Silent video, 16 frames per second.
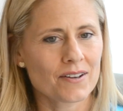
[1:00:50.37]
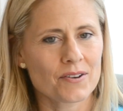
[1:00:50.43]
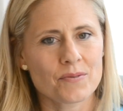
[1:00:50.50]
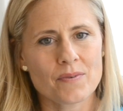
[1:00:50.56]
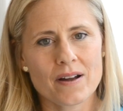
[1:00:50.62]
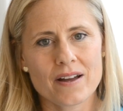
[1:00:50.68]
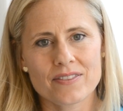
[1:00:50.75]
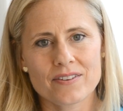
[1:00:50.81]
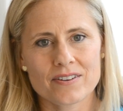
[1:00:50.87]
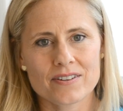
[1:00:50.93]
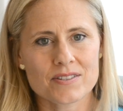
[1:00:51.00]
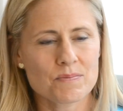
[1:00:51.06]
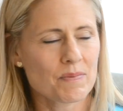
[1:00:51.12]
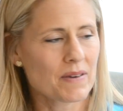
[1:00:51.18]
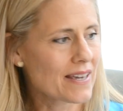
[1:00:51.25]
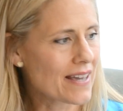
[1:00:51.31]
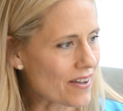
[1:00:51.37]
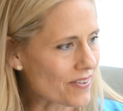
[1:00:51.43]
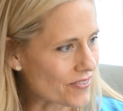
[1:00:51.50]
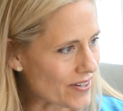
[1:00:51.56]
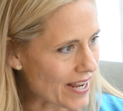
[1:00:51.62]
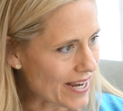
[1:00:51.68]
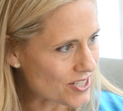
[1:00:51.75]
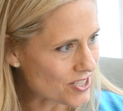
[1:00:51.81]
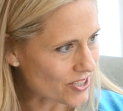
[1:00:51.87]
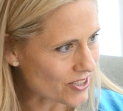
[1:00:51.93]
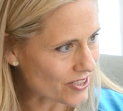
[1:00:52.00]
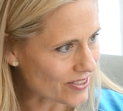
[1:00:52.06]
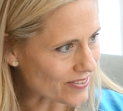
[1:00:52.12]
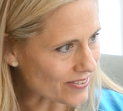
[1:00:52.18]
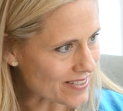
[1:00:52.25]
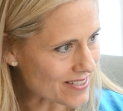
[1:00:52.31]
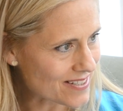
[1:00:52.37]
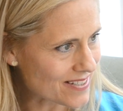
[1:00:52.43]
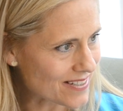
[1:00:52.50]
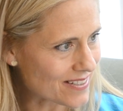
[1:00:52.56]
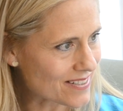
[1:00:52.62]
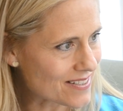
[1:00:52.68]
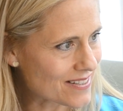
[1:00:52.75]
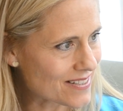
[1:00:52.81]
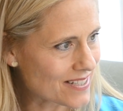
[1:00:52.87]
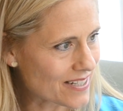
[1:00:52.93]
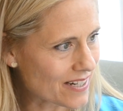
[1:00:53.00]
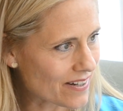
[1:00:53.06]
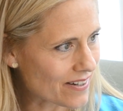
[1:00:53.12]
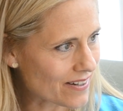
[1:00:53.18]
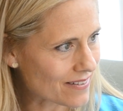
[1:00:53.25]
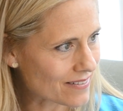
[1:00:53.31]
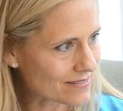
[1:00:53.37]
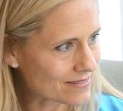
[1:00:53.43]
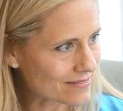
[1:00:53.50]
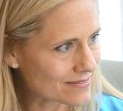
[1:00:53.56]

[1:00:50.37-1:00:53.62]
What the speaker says: whether it's being out in nature and listening to the deer